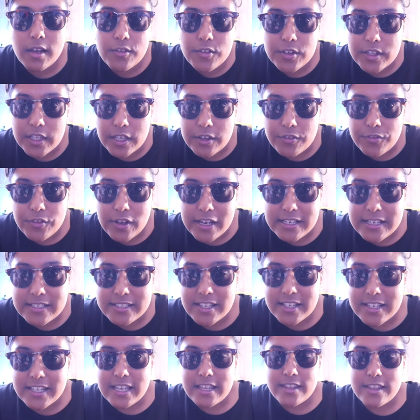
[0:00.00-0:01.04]
for their face.
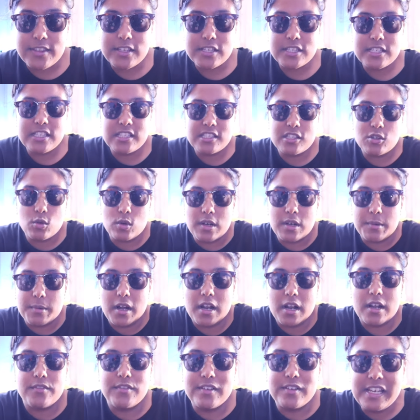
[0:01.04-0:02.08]
So yeah, this is the one I'm
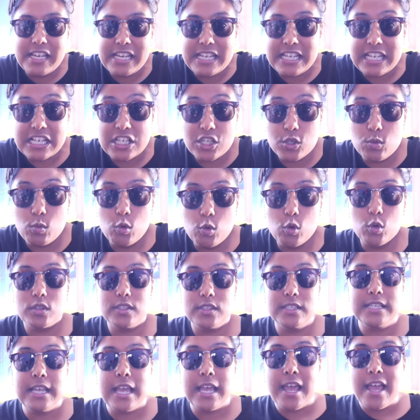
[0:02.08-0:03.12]
kind of leaning
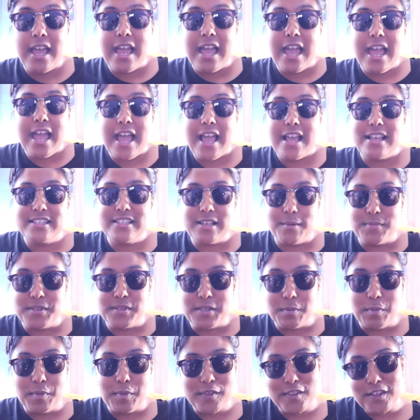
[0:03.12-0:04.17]
towards, so I'm
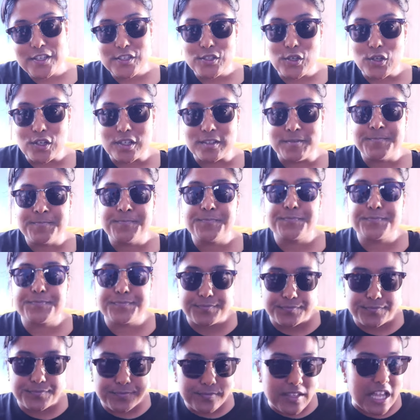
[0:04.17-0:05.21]
just gonna put these on.
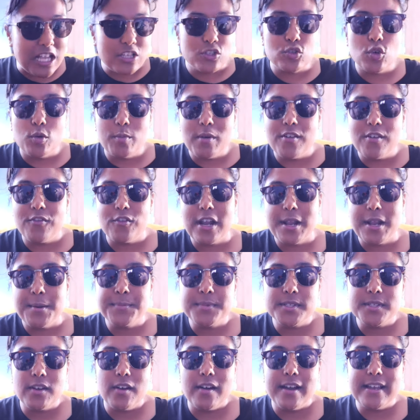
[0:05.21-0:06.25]
That's all my
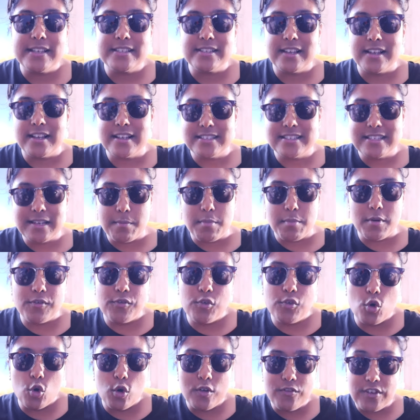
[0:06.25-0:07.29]
frames, guys. Like I said
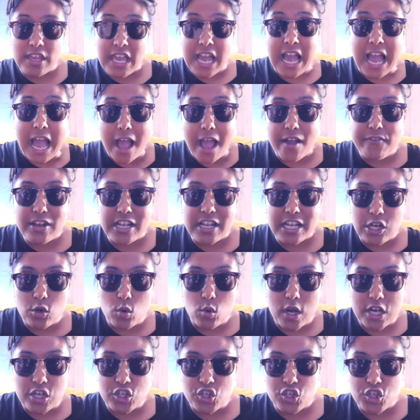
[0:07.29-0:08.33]
before, if you have any
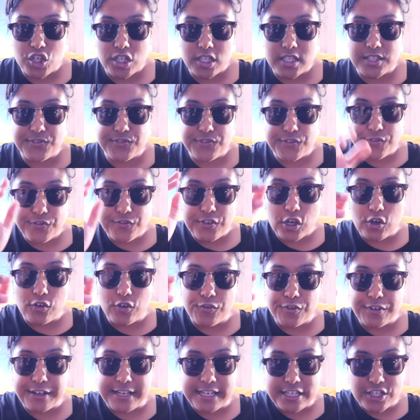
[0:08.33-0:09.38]
questions, feel
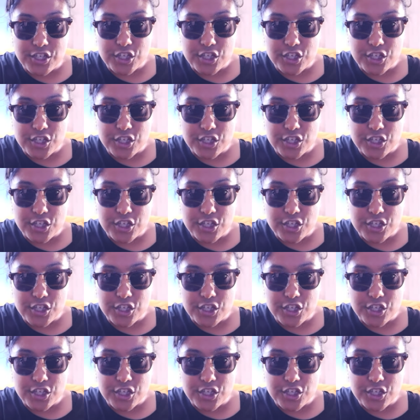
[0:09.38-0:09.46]
free